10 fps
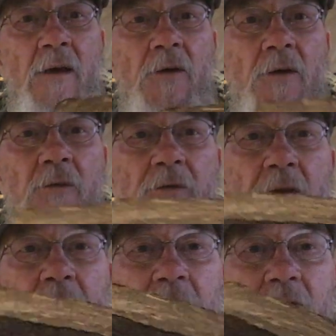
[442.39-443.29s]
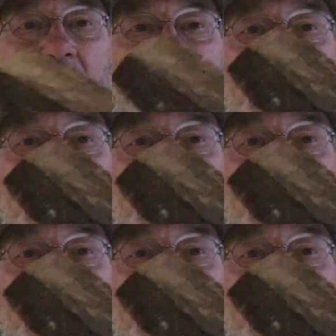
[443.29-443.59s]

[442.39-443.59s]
I don't know if the light will show